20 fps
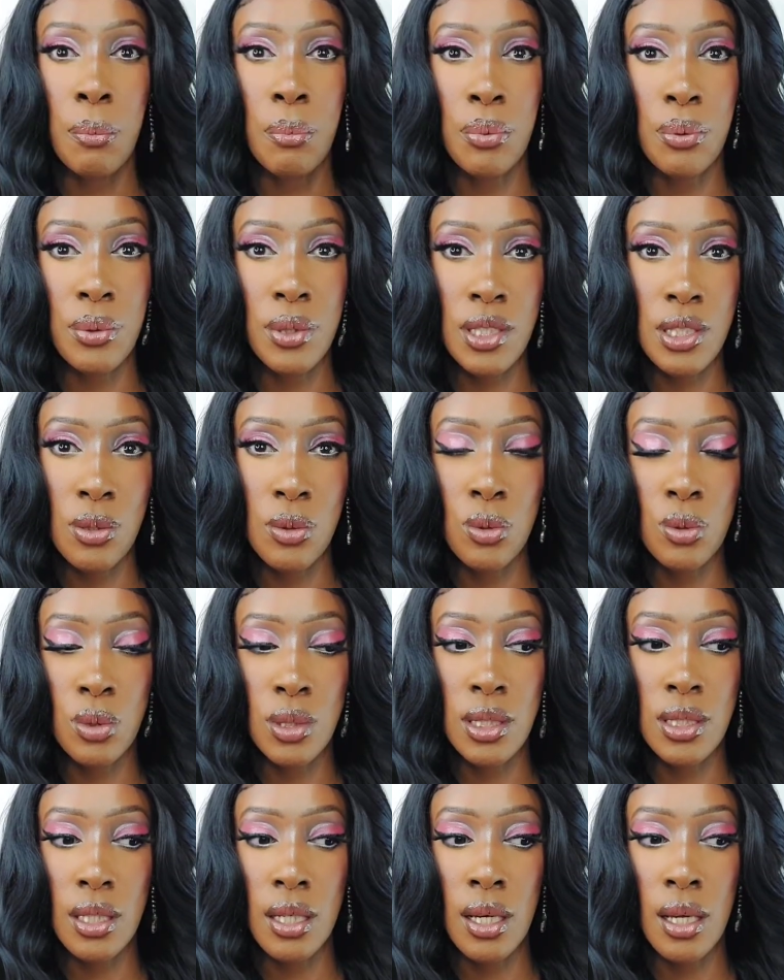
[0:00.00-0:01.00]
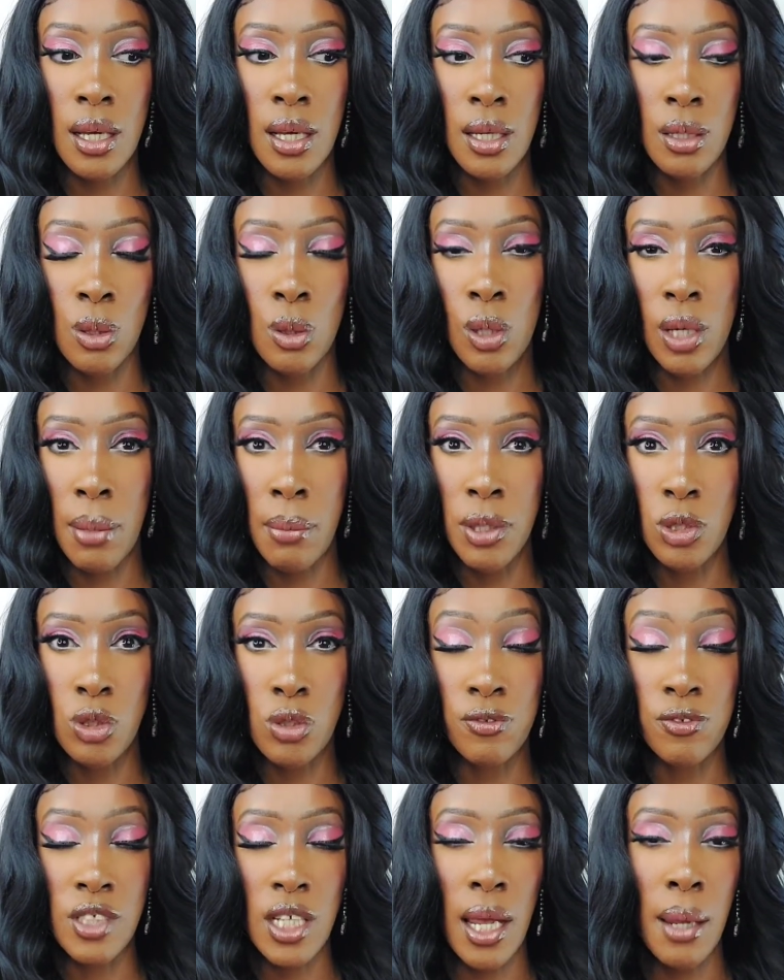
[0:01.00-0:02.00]
a pretty good long
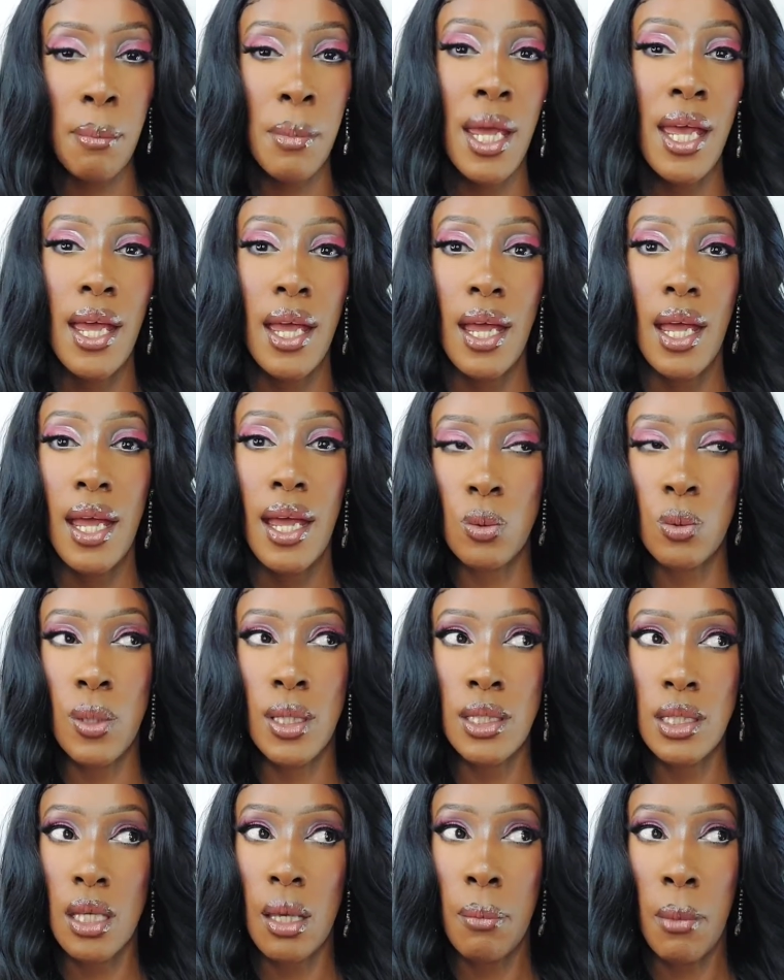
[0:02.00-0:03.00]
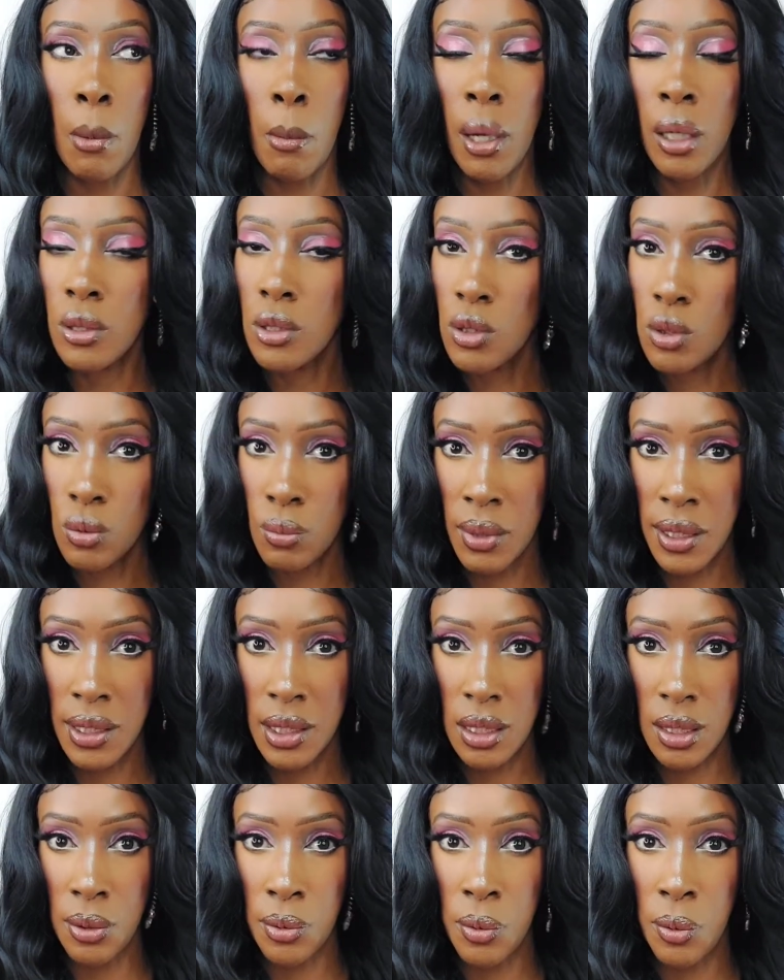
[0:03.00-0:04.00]
amount of time. This wigs came about 2
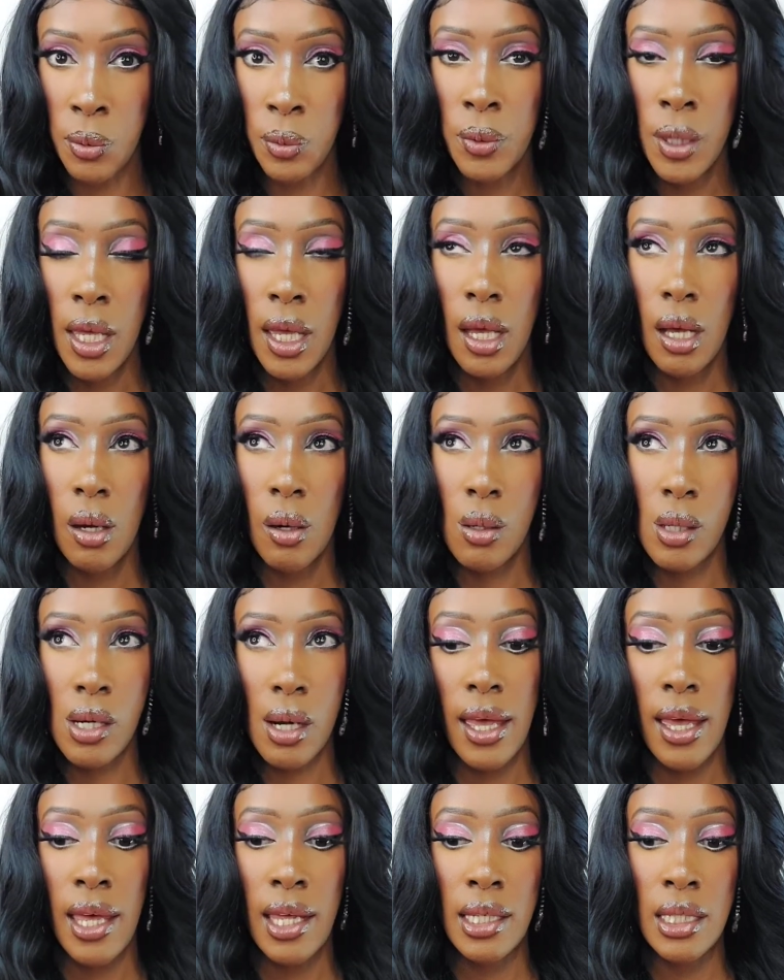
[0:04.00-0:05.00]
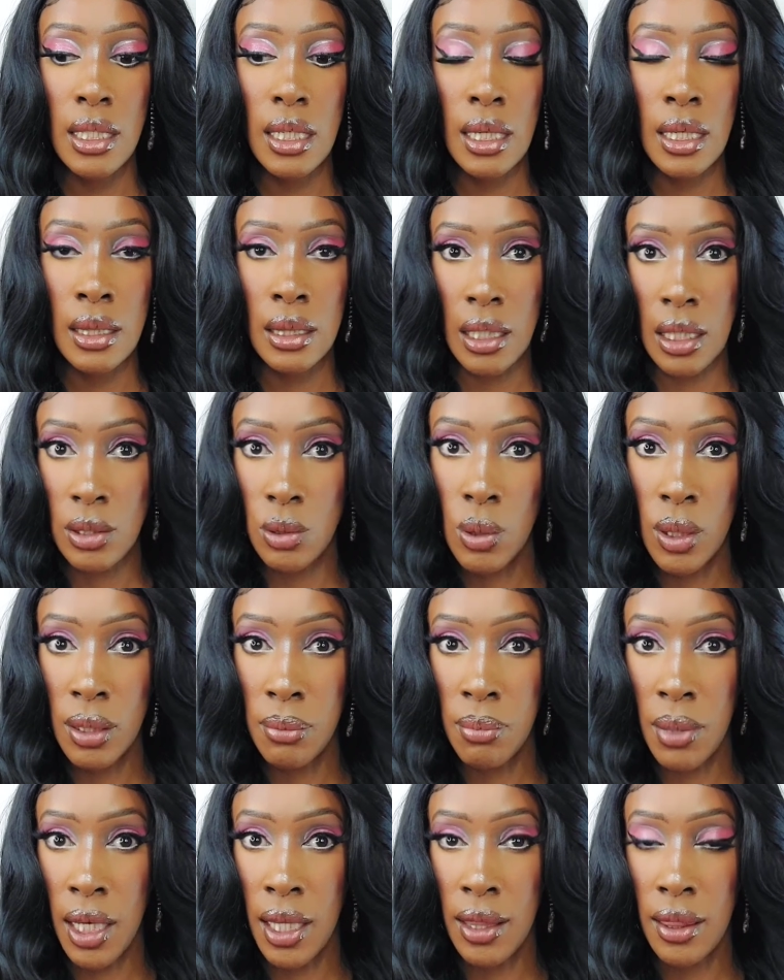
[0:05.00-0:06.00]
months ago, and in that
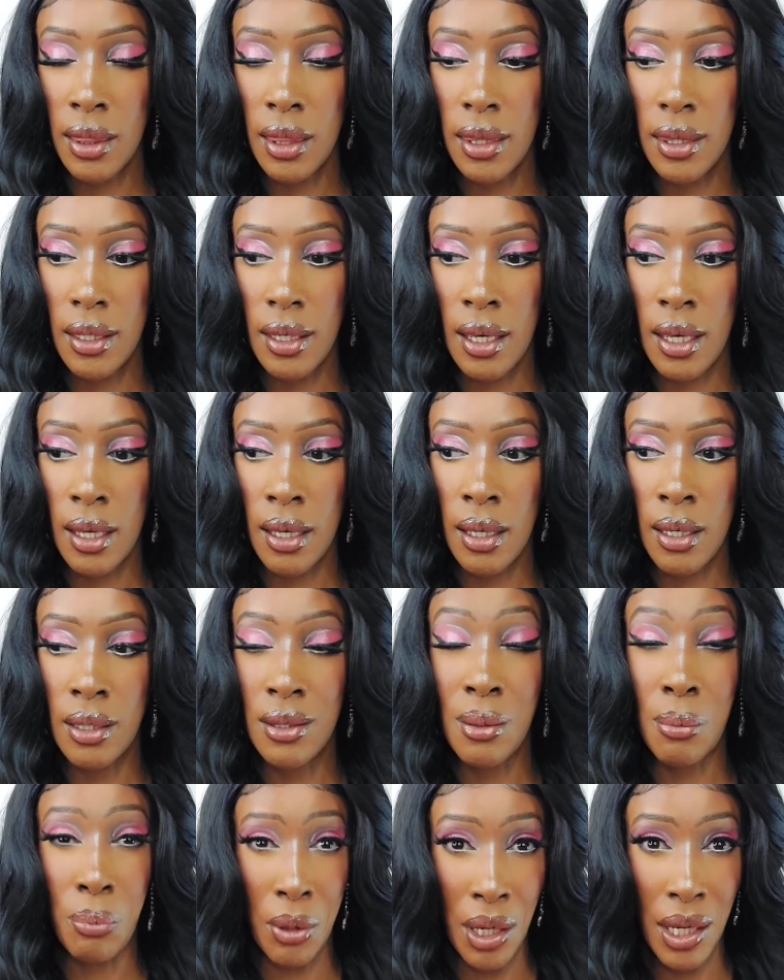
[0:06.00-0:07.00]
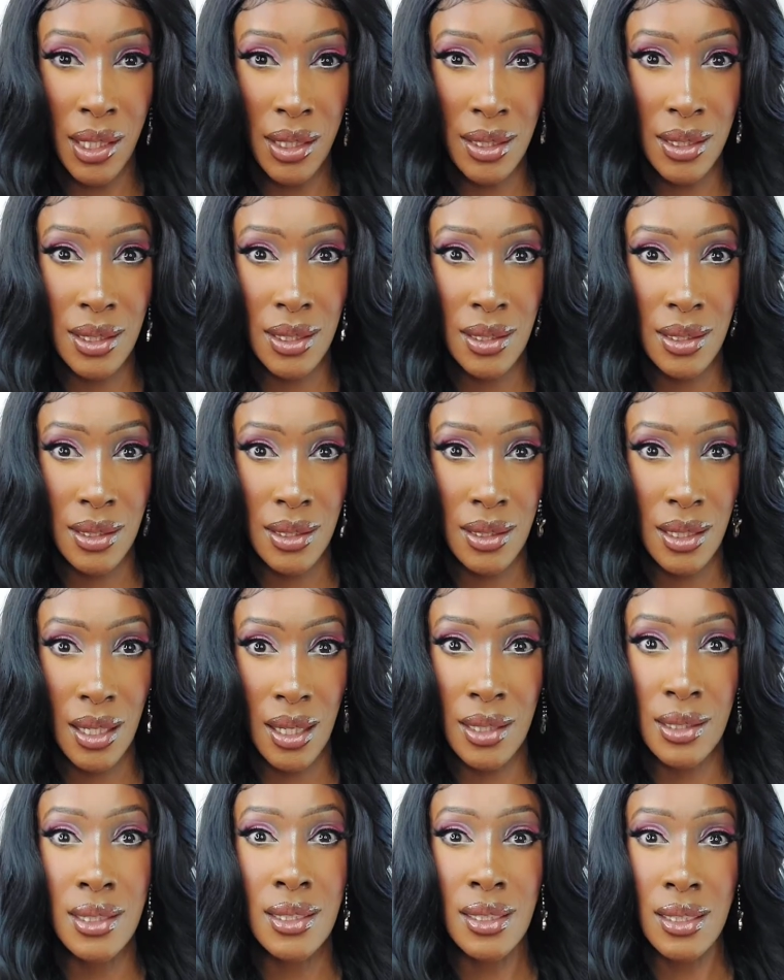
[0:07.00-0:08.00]
1 month the price
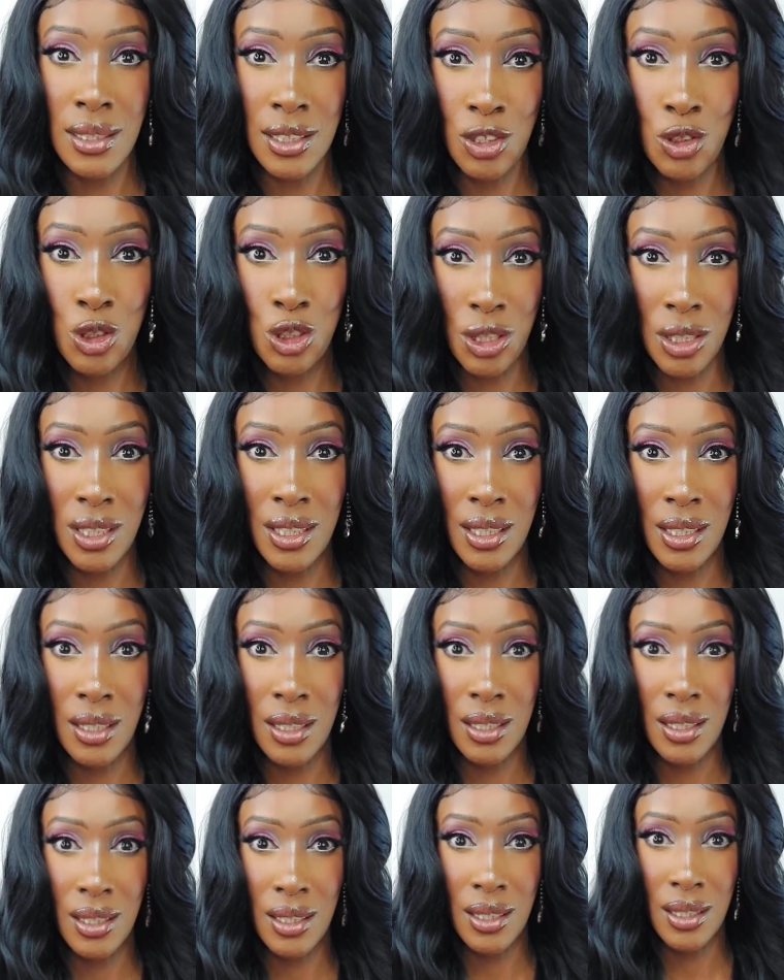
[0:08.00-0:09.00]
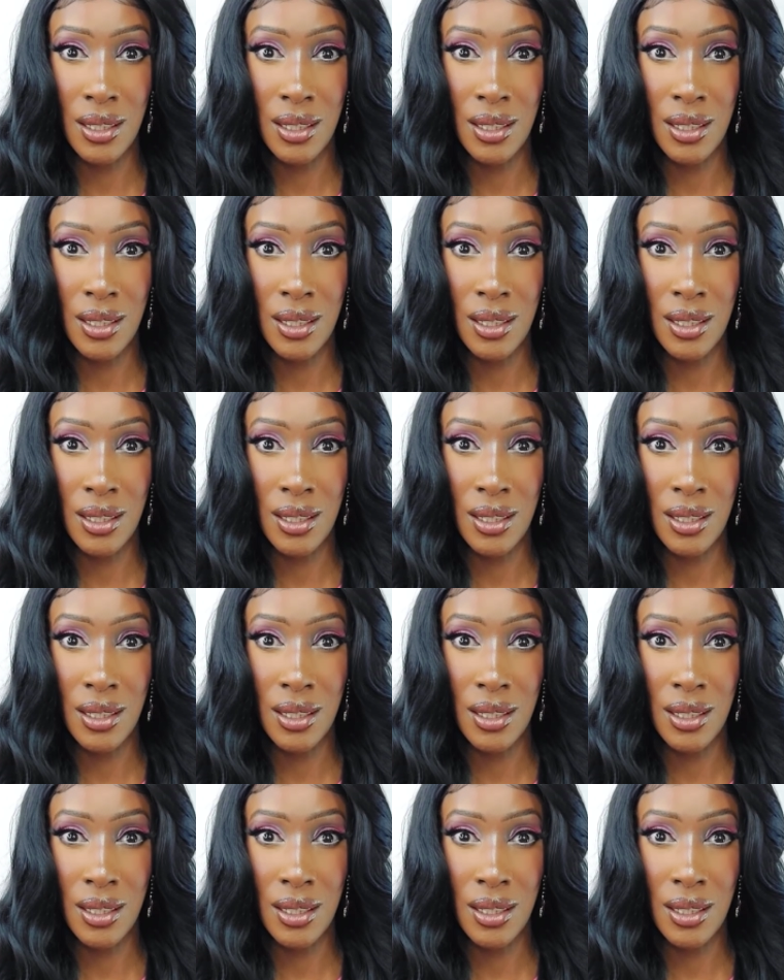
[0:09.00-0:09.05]
has literally